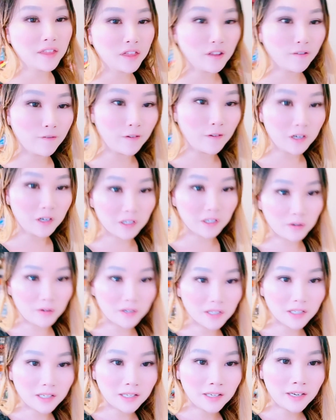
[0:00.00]
the fish
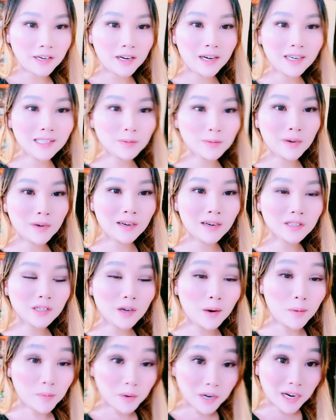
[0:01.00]
sauce in there as well,
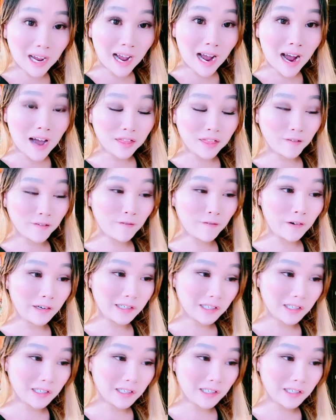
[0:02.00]
so I'm gonna add the fish